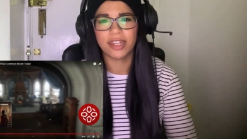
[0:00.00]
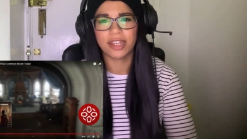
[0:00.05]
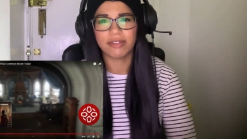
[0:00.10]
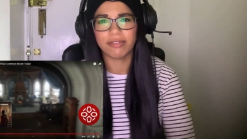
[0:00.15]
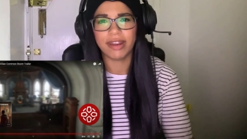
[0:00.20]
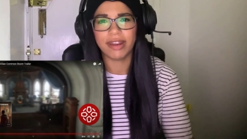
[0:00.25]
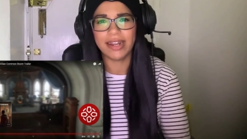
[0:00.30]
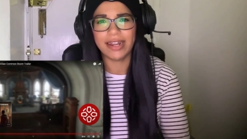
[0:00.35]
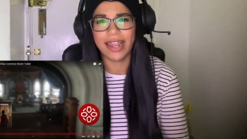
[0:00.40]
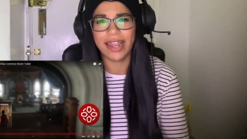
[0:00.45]
the
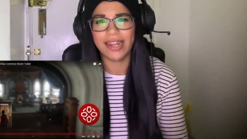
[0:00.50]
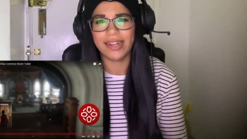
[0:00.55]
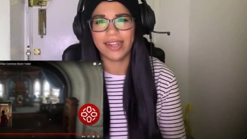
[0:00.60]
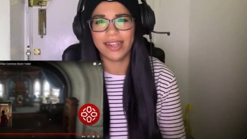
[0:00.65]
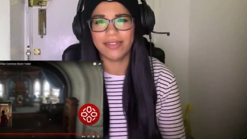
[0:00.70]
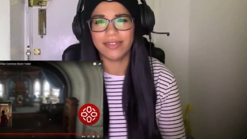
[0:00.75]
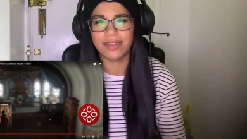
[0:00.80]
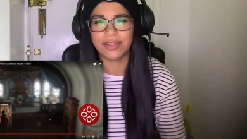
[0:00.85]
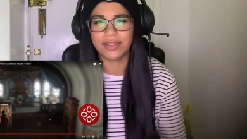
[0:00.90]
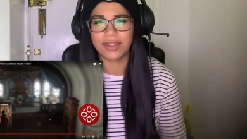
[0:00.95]
Grey
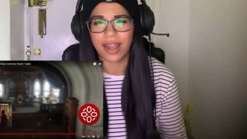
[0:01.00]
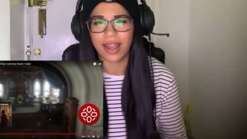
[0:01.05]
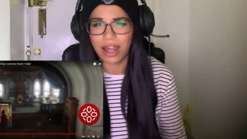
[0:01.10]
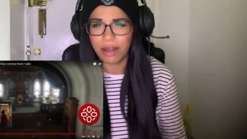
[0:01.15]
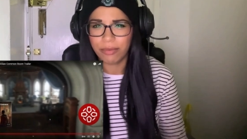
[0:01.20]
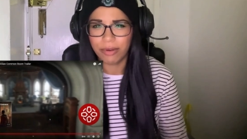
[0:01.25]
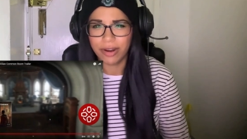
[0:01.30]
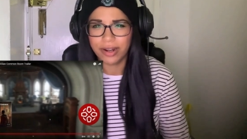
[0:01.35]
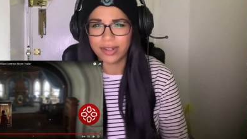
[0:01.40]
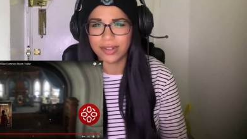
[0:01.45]
Lady in the
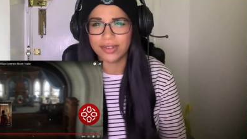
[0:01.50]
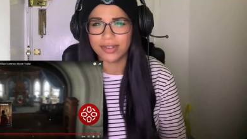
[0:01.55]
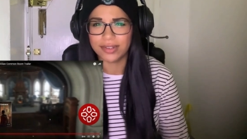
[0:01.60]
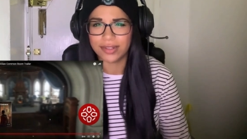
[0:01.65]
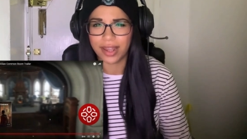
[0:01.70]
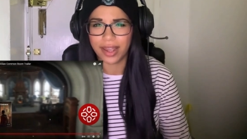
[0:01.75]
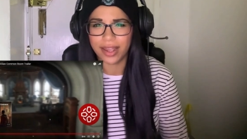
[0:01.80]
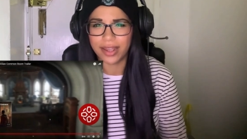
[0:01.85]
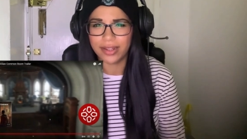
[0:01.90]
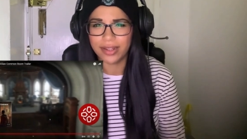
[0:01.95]
tower
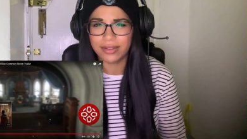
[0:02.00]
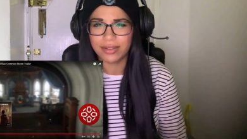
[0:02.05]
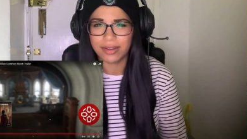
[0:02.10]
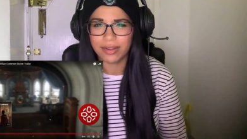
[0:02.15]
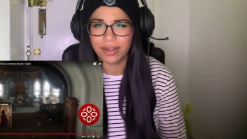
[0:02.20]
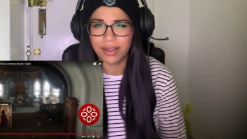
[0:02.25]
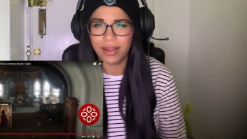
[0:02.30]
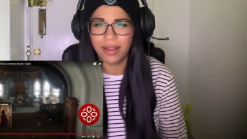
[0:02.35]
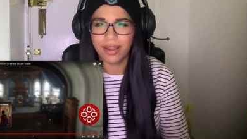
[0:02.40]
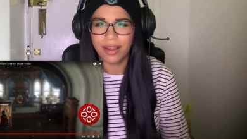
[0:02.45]
instead
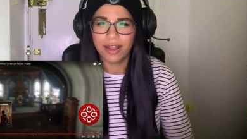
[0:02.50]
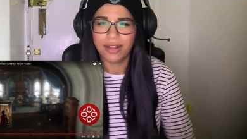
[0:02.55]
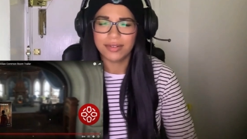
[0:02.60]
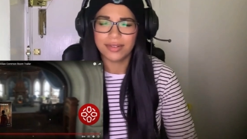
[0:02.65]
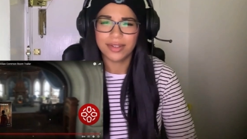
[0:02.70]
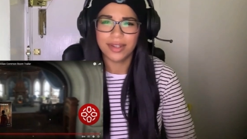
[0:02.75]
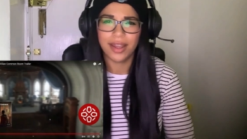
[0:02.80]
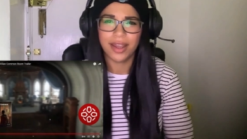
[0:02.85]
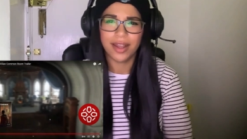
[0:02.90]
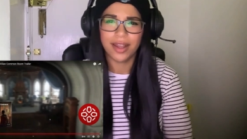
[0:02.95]

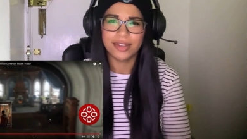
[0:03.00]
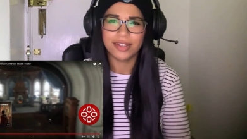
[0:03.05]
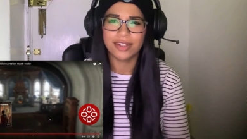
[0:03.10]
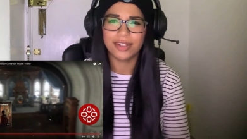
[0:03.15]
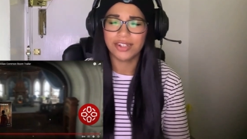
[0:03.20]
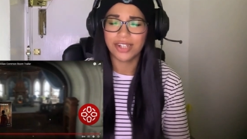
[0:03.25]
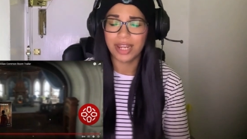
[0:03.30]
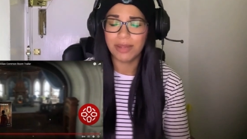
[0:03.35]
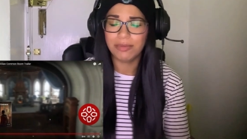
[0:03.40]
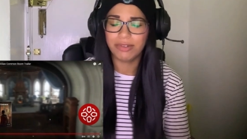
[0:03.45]
so yeah it's a
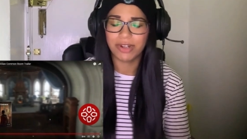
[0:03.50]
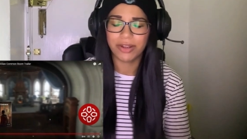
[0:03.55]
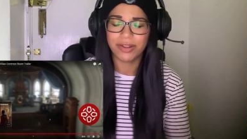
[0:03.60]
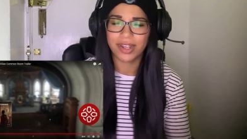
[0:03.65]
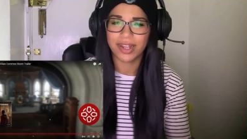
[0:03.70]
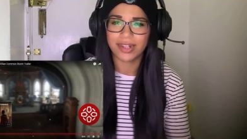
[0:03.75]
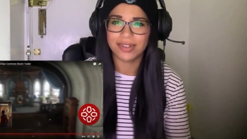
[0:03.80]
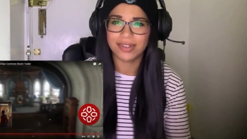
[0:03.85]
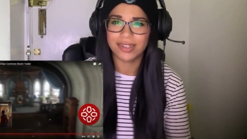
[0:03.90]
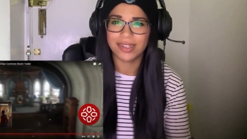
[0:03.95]
shame we don't
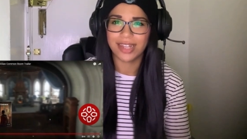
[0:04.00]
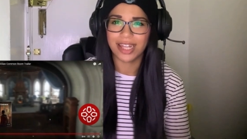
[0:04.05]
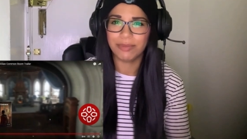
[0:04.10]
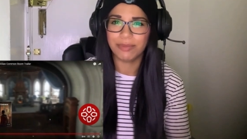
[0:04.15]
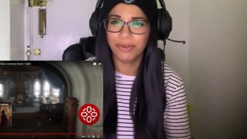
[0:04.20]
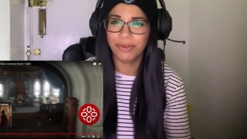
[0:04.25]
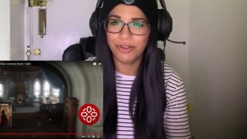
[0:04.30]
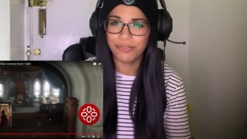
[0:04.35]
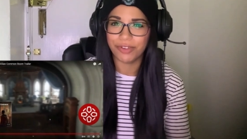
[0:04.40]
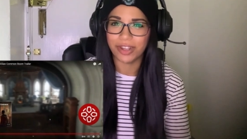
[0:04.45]
get to see that in
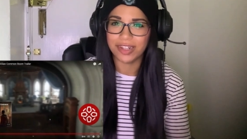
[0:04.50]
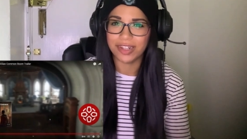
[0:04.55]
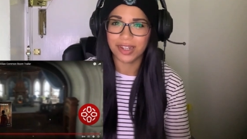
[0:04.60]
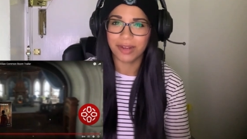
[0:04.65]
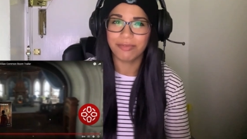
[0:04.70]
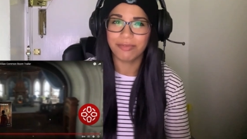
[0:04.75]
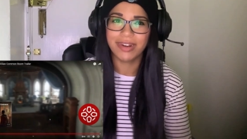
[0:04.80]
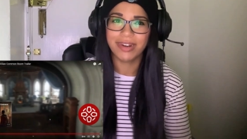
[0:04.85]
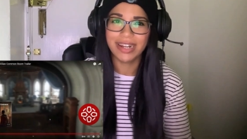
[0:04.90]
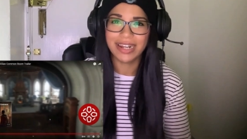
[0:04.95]
the movie so
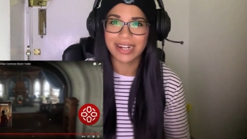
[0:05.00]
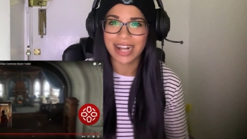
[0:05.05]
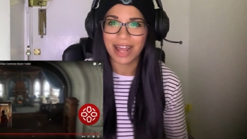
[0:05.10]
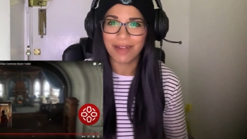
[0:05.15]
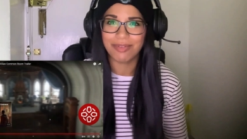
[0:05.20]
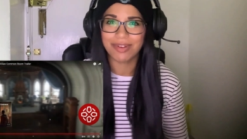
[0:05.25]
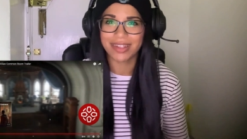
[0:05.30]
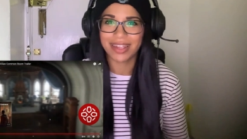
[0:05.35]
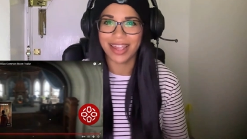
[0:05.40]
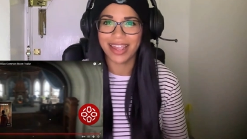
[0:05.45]
I'm really
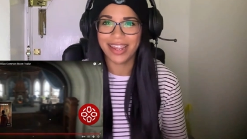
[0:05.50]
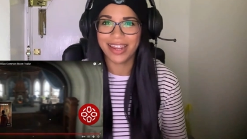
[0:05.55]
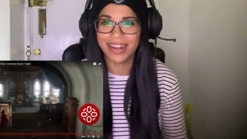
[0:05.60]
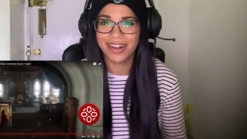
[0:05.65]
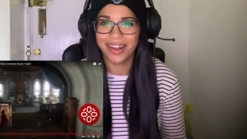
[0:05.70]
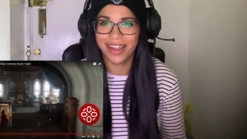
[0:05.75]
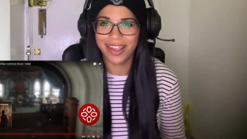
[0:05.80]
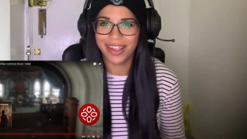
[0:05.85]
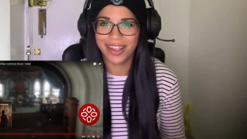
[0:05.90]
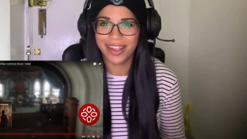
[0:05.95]
glad we're getting
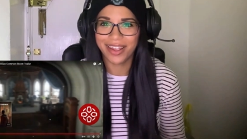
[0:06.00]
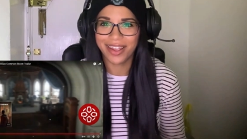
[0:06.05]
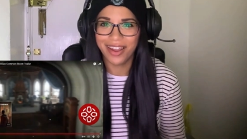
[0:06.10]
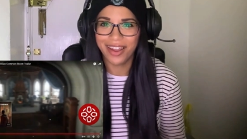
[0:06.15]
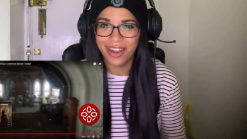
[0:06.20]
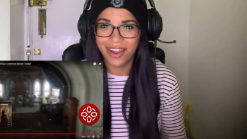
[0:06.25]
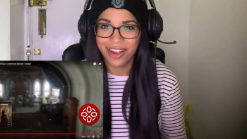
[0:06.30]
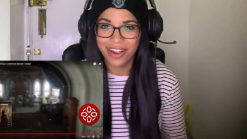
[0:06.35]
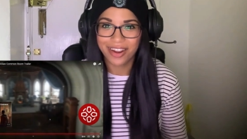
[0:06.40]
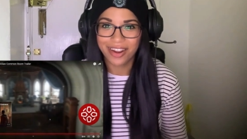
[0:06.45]
like
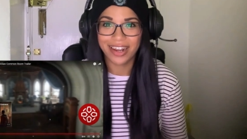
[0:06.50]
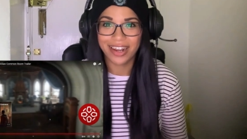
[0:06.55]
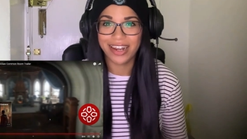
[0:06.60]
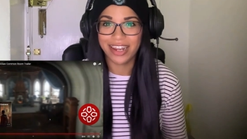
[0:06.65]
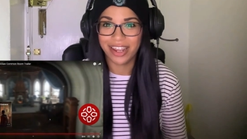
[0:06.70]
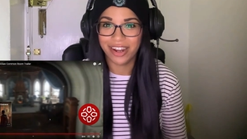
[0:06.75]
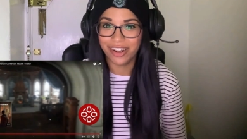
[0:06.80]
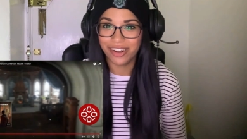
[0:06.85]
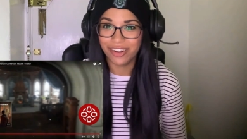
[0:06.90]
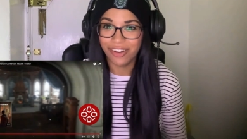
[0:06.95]

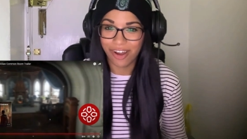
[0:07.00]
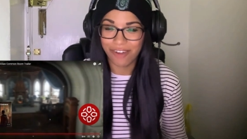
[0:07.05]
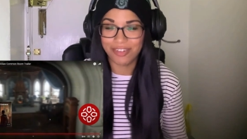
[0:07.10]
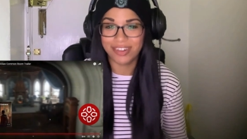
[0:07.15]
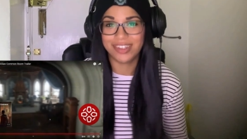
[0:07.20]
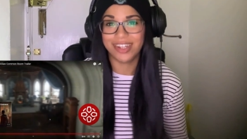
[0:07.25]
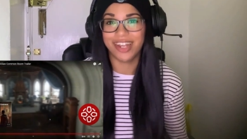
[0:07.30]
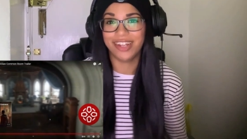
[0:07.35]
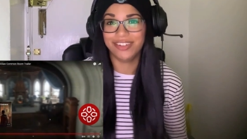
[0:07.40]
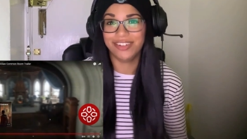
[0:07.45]
clearly a lot of
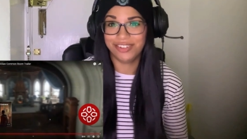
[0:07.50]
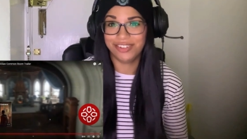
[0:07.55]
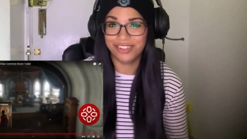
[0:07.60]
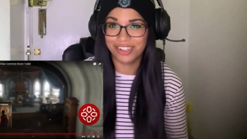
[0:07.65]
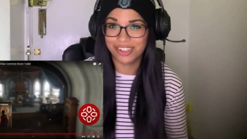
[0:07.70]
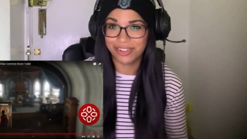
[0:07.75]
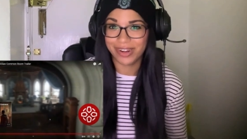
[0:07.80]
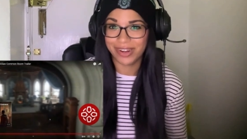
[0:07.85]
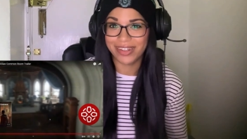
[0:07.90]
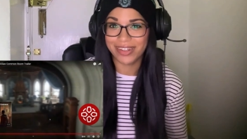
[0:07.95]
attention
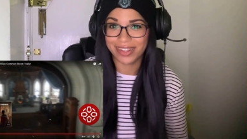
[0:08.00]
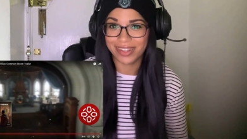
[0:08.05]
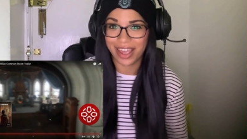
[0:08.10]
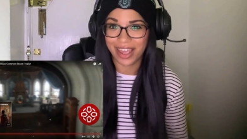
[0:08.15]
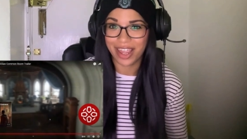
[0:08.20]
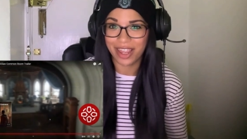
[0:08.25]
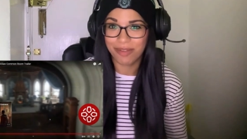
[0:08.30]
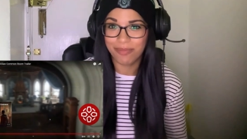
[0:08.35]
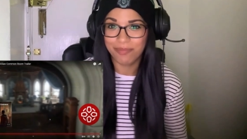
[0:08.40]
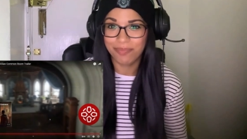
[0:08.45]
to it in the
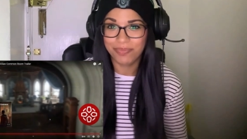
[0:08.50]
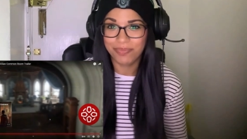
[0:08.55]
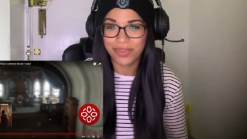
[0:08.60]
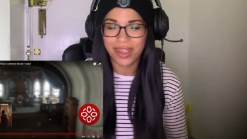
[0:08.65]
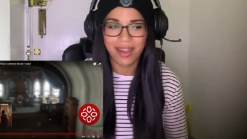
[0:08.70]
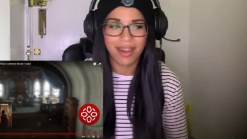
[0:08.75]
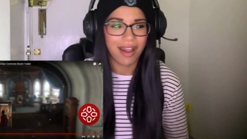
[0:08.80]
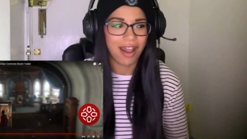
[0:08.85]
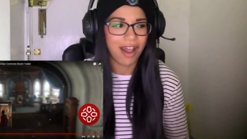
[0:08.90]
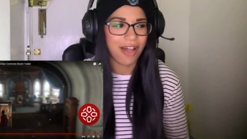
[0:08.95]
game
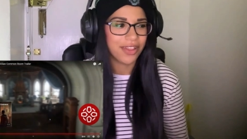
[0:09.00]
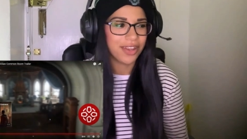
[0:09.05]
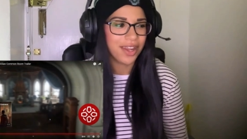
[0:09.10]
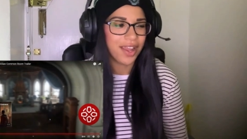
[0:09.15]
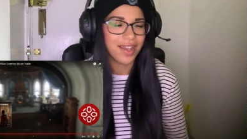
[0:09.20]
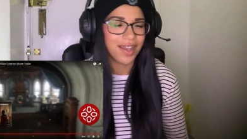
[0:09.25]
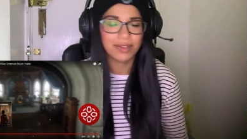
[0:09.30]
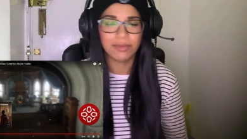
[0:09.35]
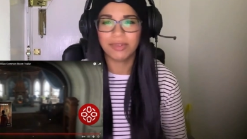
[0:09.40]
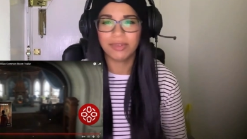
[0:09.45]
uh, the
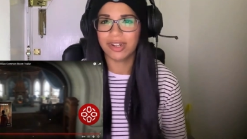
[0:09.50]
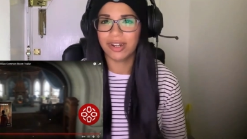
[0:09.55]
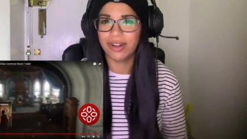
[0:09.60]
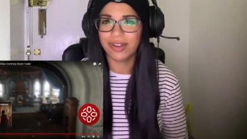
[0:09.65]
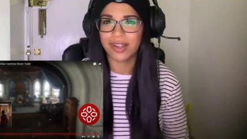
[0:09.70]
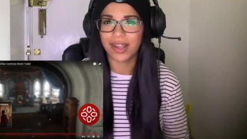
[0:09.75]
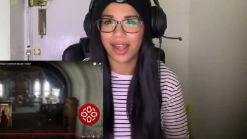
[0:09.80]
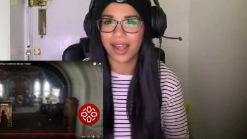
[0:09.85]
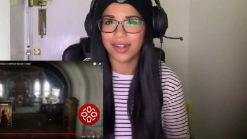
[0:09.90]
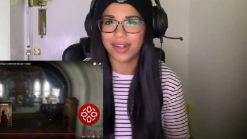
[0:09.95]
next one we're going to
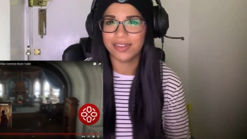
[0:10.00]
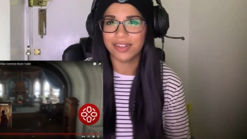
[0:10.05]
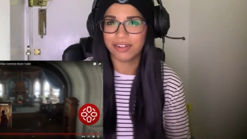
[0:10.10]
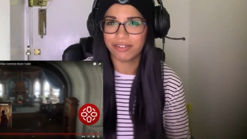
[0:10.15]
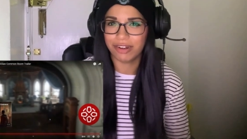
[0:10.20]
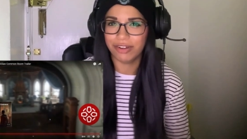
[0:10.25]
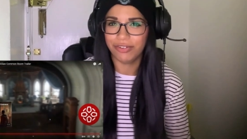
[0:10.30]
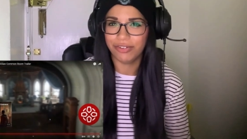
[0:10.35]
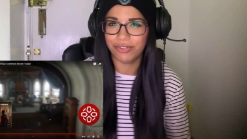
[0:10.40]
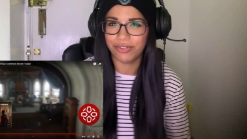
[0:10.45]
look at is the
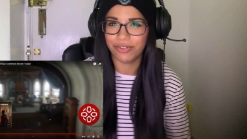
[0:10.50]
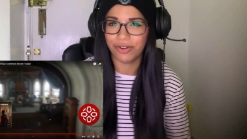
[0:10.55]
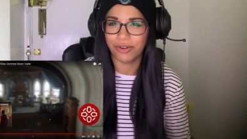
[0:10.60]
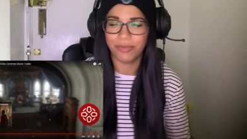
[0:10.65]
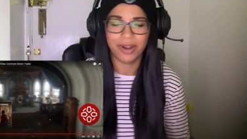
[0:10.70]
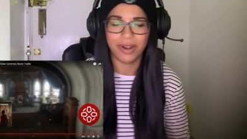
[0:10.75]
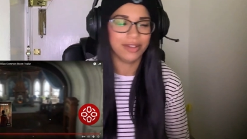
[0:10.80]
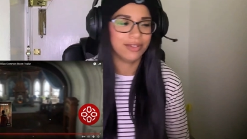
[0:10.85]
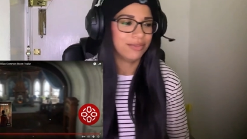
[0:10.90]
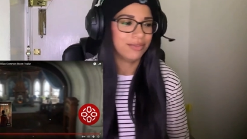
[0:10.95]
Gryffindor
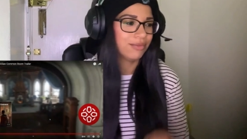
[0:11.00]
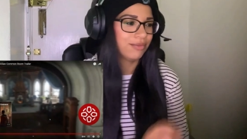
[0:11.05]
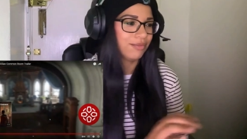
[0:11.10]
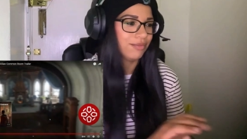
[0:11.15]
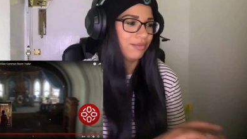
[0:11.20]
one